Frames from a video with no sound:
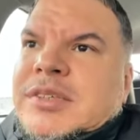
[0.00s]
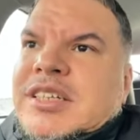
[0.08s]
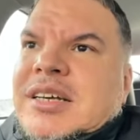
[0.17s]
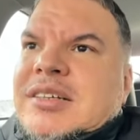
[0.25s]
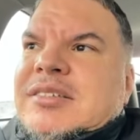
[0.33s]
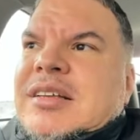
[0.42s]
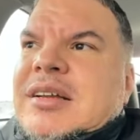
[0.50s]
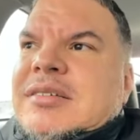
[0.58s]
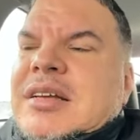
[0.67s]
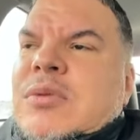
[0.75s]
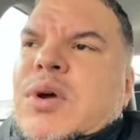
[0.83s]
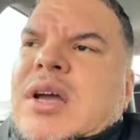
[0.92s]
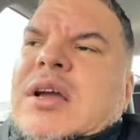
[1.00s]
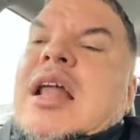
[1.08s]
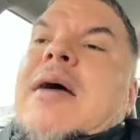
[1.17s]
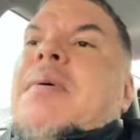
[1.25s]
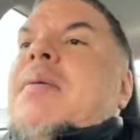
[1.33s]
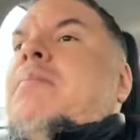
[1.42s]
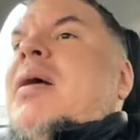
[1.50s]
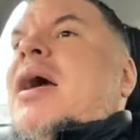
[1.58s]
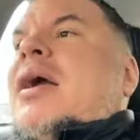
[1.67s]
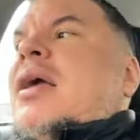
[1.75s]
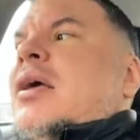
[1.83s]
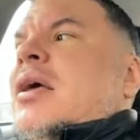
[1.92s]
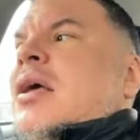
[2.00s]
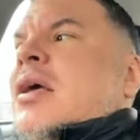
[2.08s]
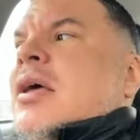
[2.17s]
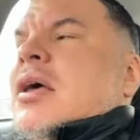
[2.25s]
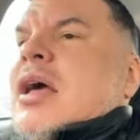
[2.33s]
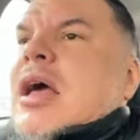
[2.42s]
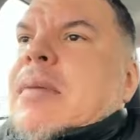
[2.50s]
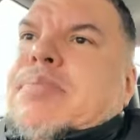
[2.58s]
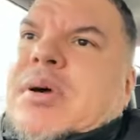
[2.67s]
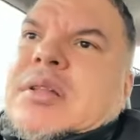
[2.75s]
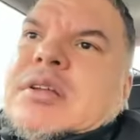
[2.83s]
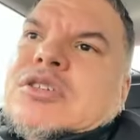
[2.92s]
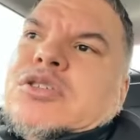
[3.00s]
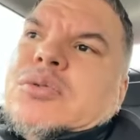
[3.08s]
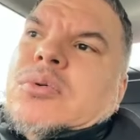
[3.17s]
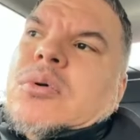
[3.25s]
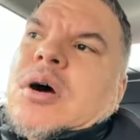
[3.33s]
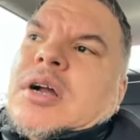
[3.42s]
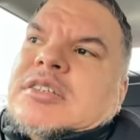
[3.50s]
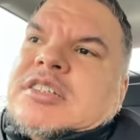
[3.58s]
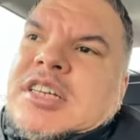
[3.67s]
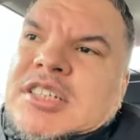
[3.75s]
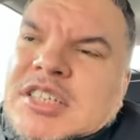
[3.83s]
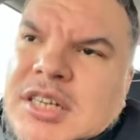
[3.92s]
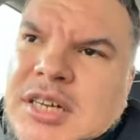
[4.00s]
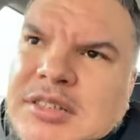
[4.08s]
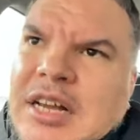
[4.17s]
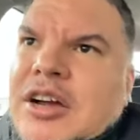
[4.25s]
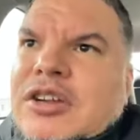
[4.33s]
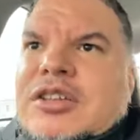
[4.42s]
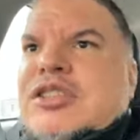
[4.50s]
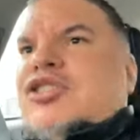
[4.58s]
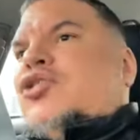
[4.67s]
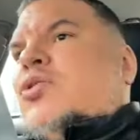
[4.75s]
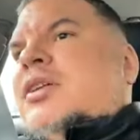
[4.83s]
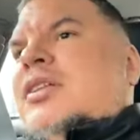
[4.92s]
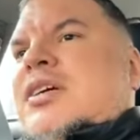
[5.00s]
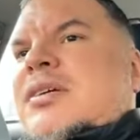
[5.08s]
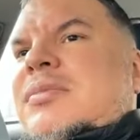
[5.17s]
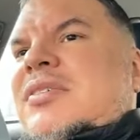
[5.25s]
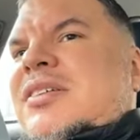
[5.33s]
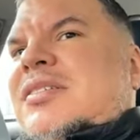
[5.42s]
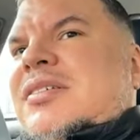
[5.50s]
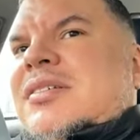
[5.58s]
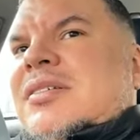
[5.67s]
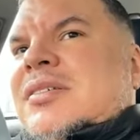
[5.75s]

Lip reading: You understand what I'm saying? We're clapping back at brothers who are teaching us how to destroy the community.